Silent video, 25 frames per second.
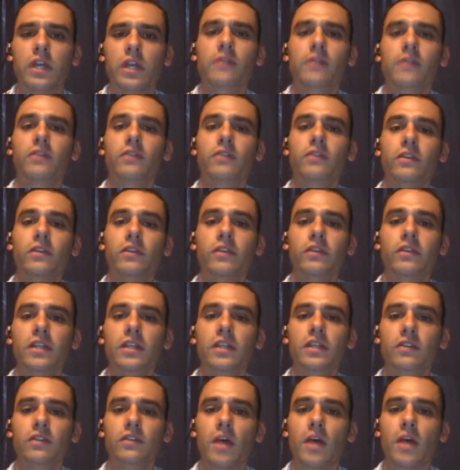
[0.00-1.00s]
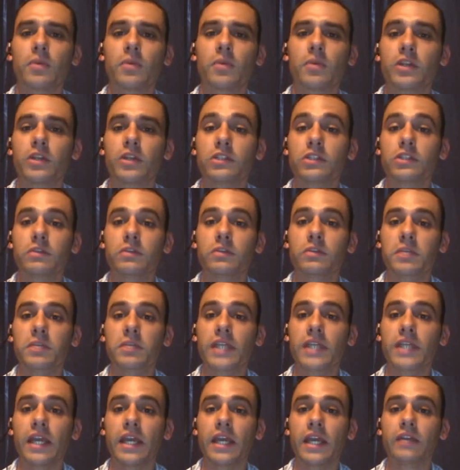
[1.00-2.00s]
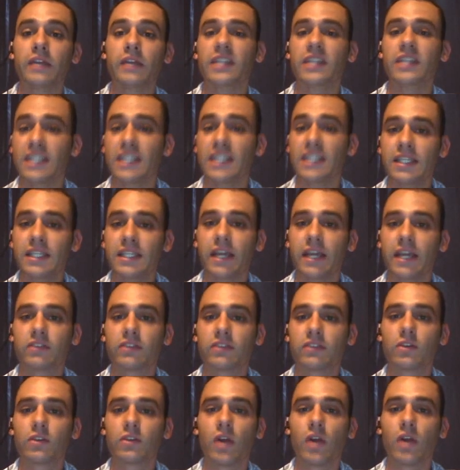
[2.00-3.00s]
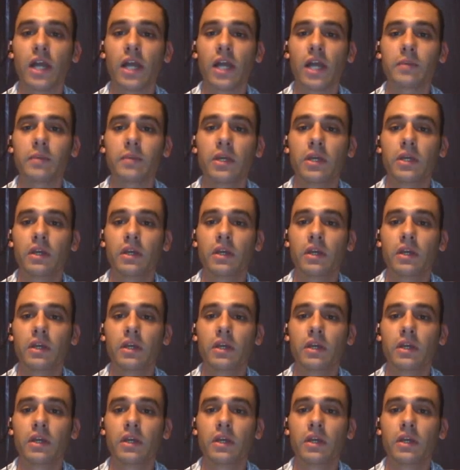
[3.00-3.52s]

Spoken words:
Since these operations began, the index crime